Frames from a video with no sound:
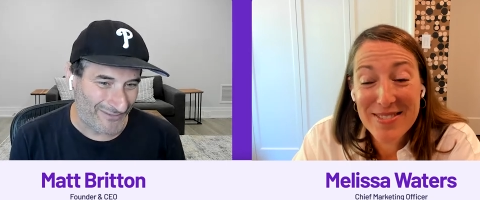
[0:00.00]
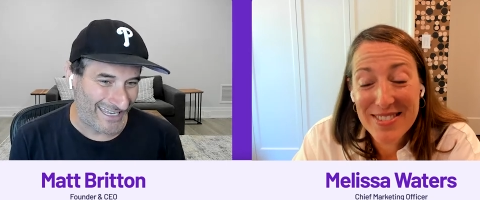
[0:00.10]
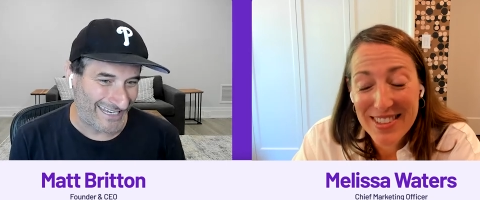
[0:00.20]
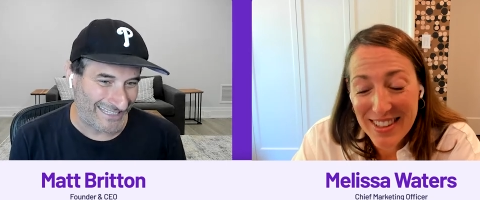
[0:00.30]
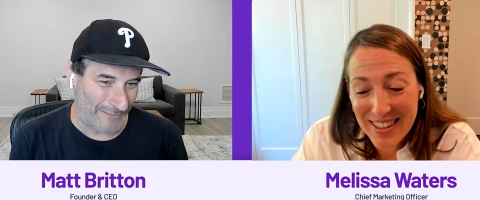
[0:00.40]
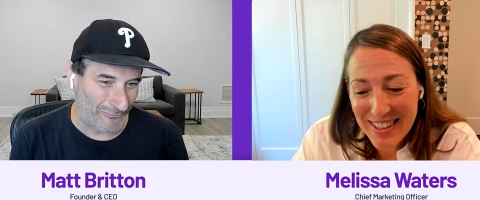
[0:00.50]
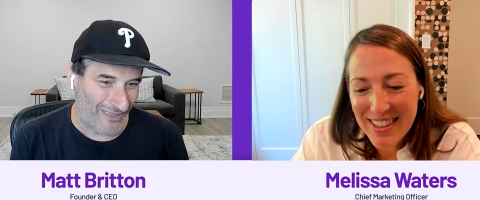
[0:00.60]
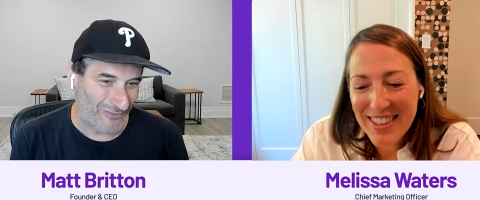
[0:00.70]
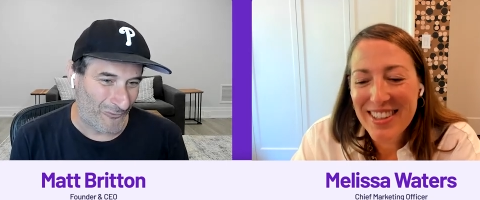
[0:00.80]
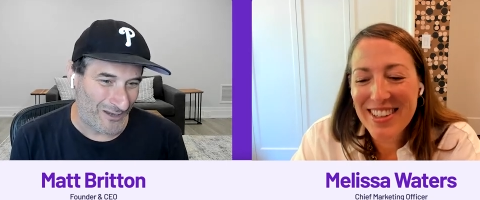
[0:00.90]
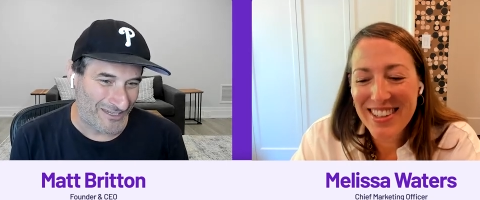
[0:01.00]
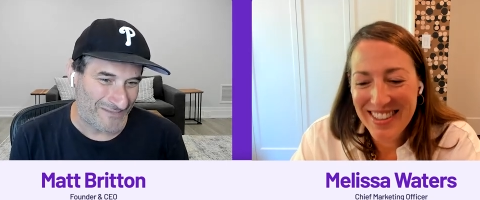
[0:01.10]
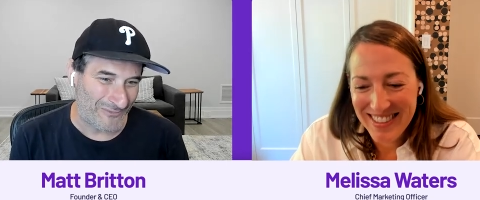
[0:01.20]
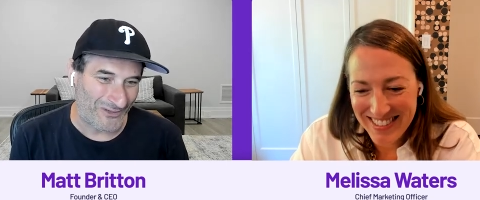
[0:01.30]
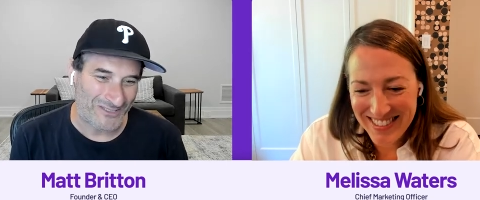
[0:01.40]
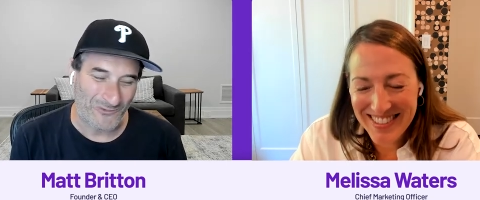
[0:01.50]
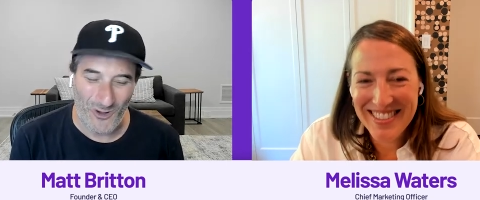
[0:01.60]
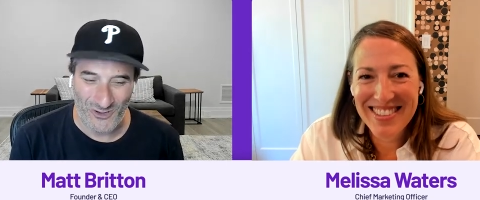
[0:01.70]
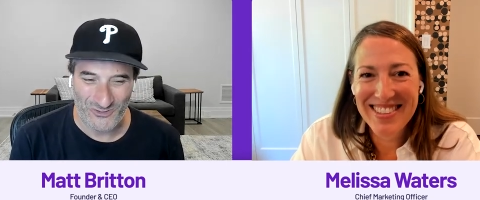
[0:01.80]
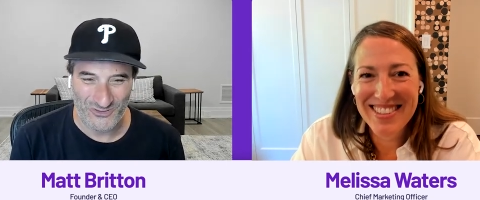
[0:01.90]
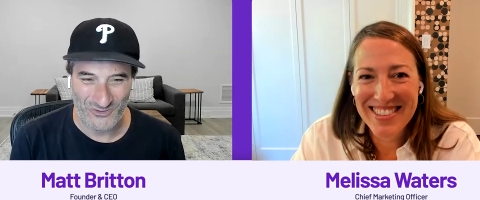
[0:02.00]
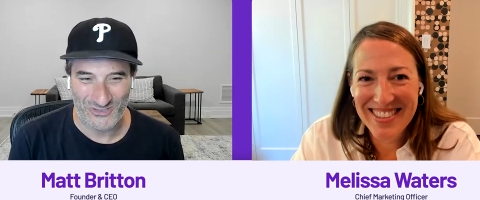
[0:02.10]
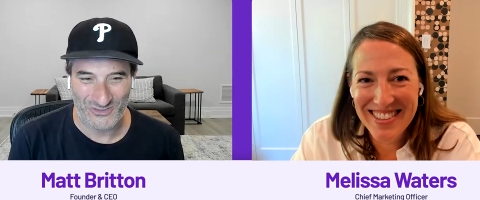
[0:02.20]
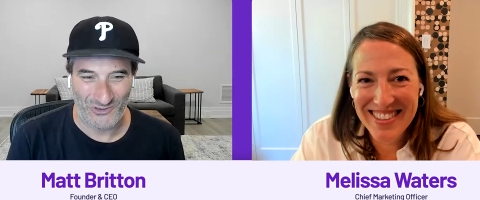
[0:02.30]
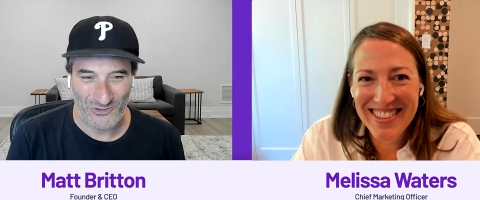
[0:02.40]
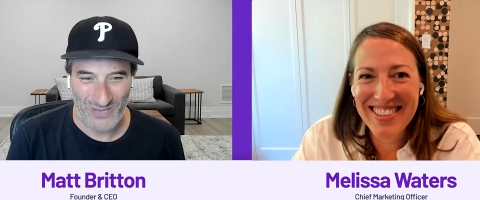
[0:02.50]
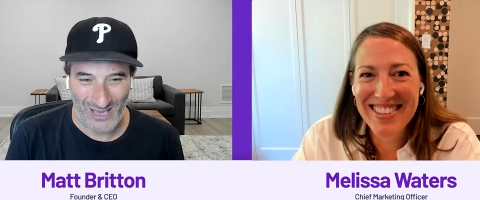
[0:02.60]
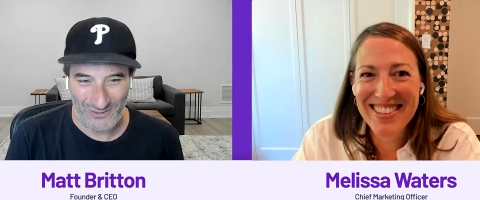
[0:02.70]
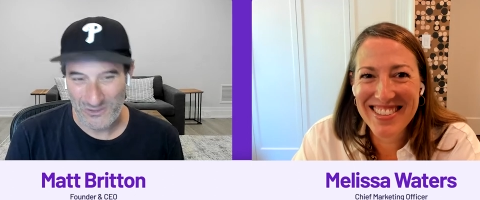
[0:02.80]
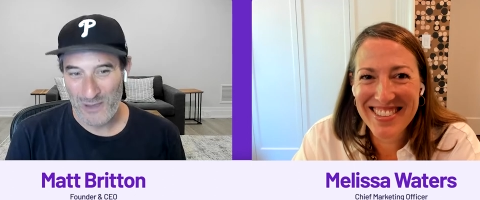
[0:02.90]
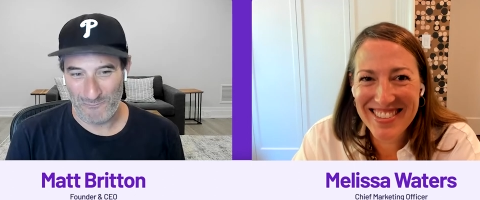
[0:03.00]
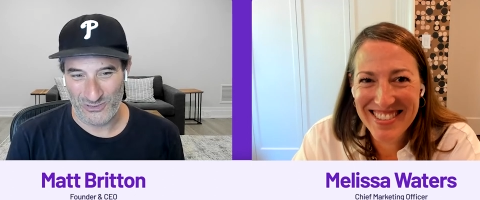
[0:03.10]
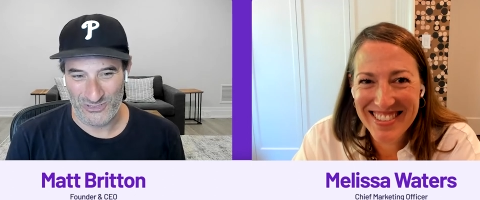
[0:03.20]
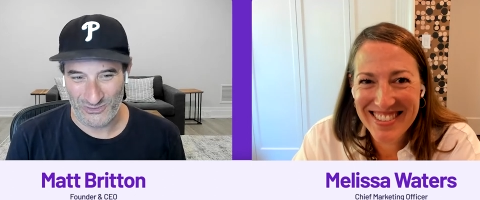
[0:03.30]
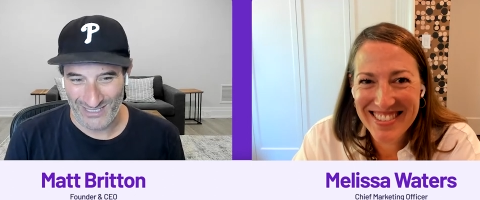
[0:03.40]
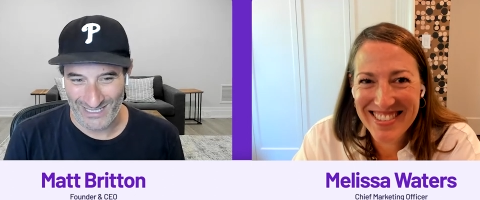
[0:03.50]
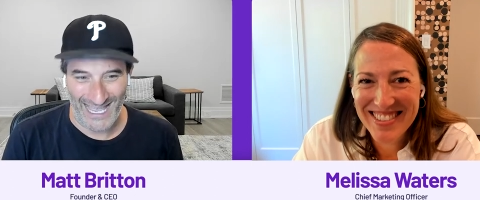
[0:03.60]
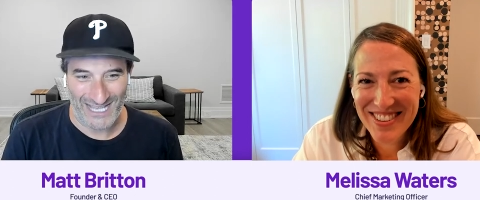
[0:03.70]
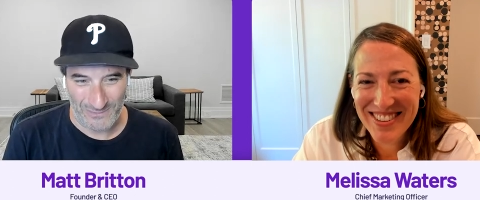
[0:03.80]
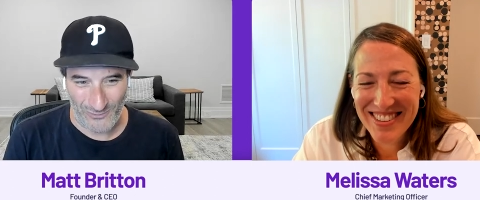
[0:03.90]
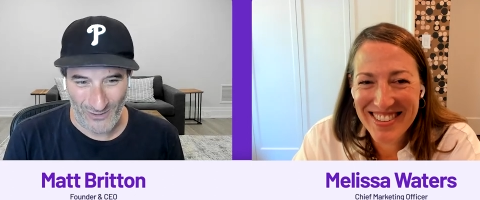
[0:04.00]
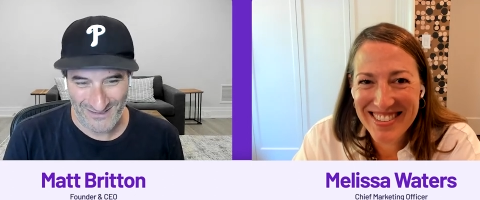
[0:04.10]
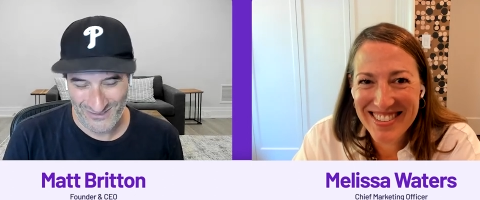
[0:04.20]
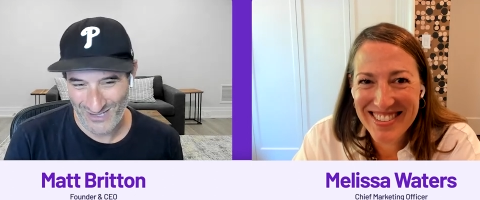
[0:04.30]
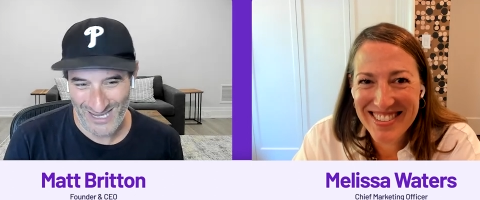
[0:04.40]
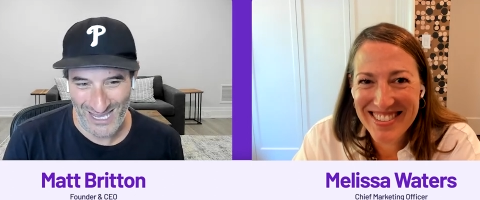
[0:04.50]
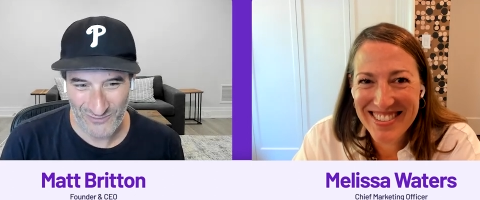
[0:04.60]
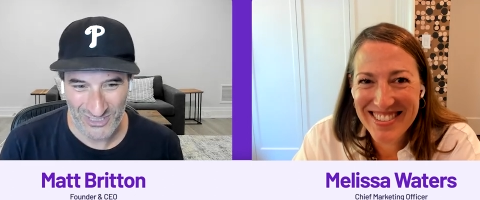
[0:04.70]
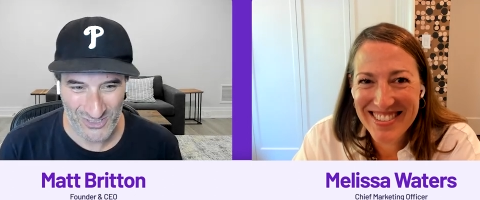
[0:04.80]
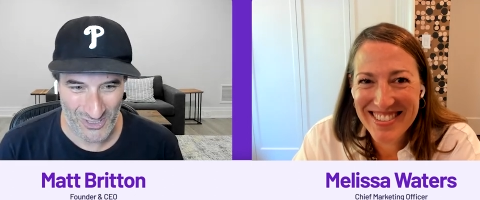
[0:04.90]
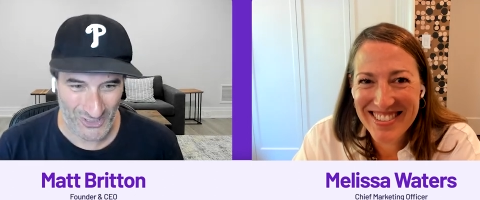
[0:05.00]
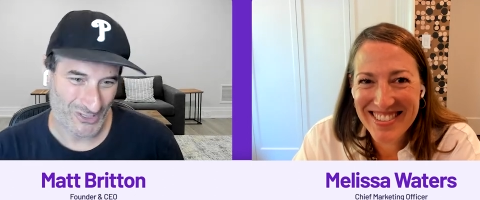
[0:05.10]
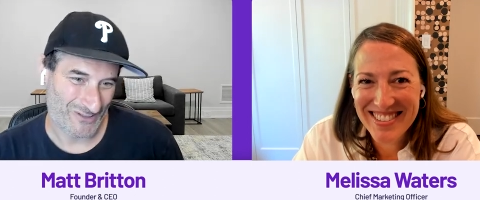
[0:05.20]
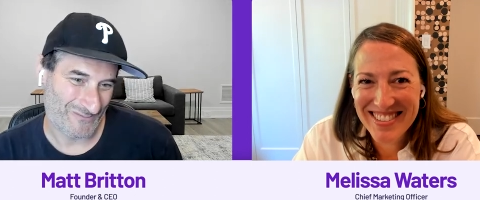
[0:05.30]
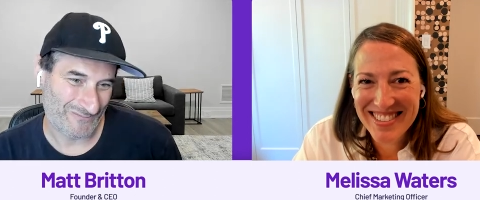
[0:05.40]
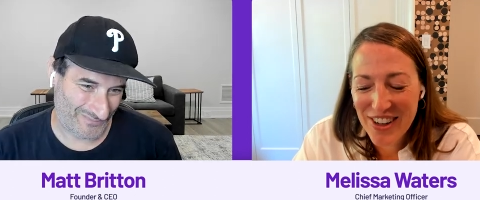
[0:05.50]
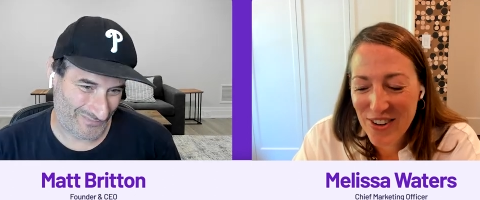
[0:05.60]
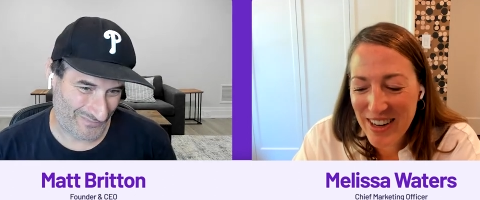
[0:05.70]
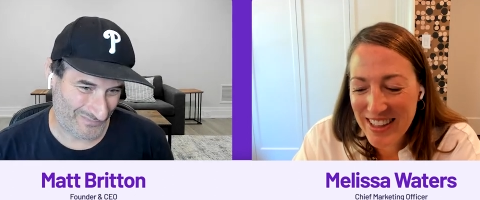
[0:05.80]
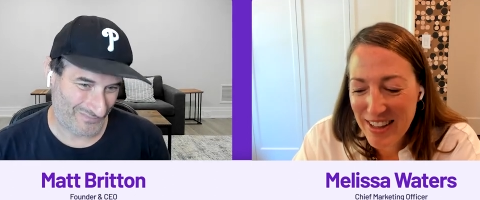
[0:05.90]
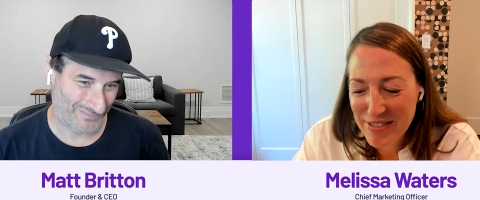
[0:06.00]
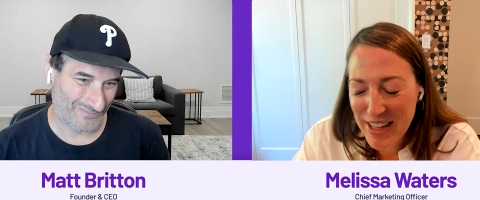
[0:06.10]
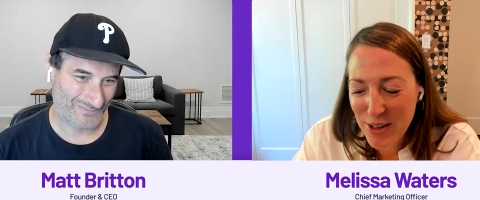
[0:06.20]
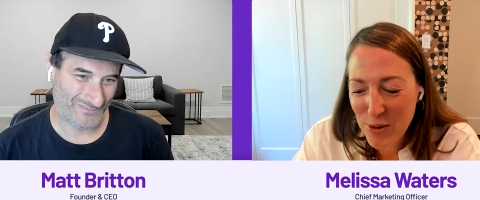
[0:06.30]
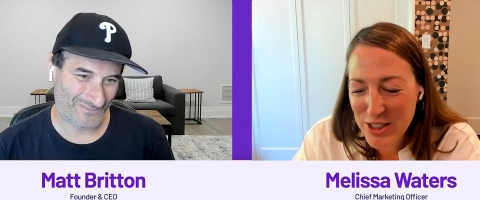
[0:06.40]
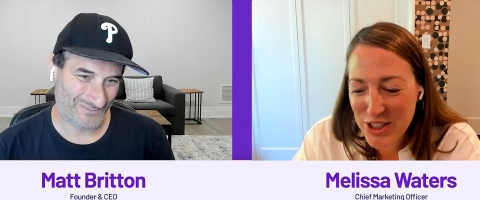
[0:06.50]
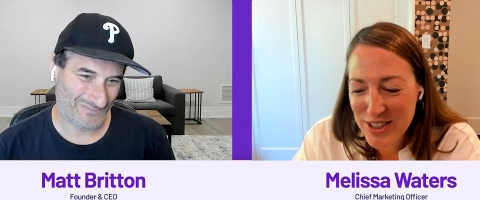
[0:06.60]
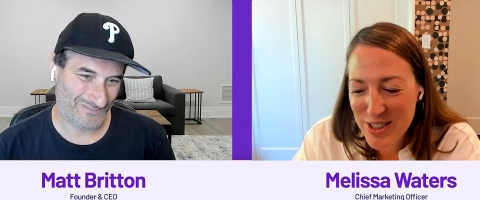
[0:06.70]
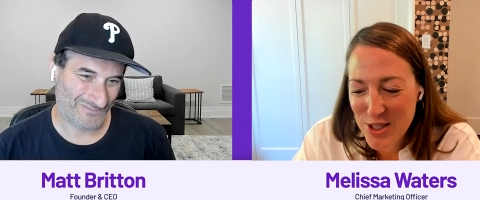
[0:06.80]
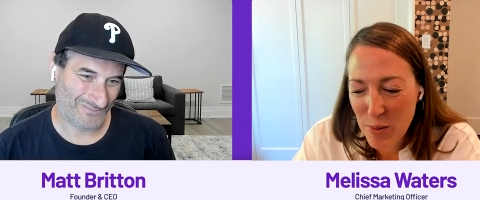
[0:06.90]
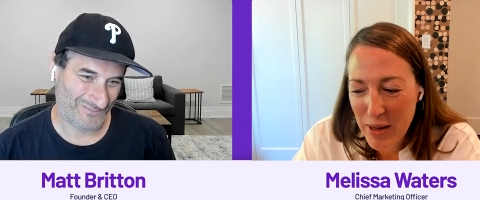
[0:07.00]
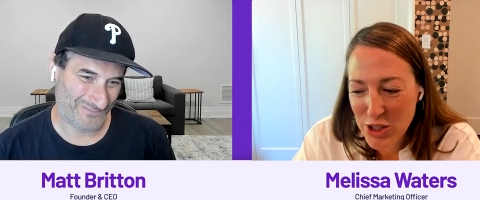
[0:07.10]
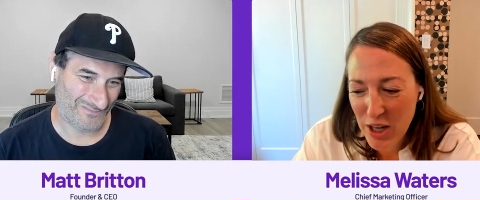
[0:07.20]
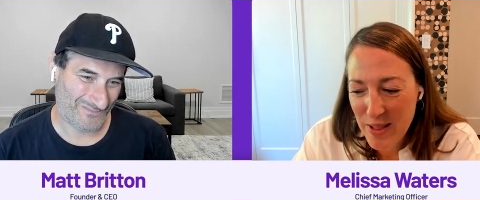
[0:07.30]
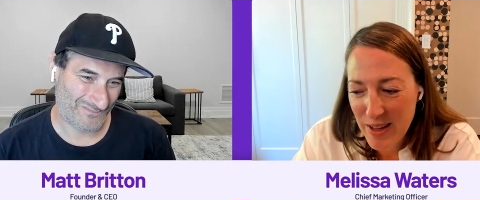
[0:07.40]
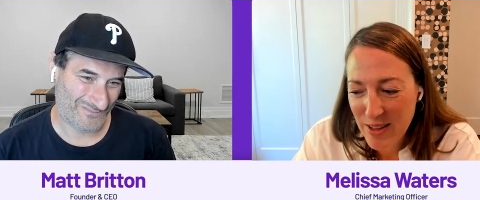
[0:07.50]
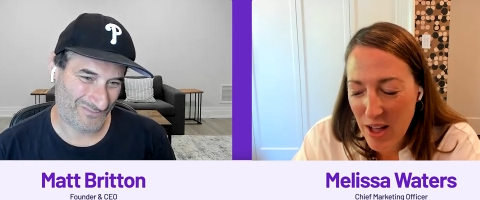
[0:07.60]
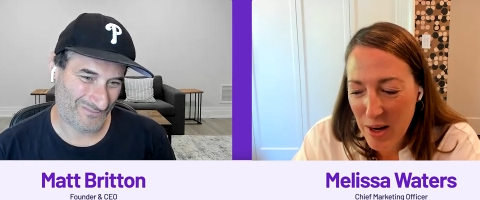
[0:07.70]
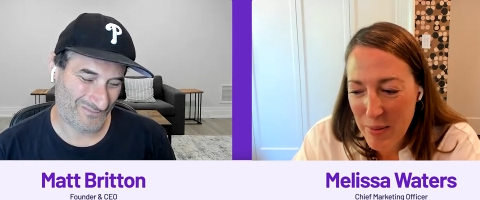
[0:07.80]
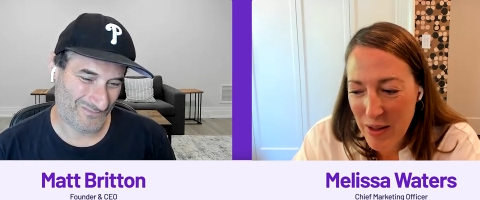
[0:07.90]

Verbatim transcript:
Speaker 1: and take a deep breath. What does Melissa Waters do to slow down personally to catch a breath so you can kind of recharge?
Speaker 2: Oh, I love that question so much. I think a lot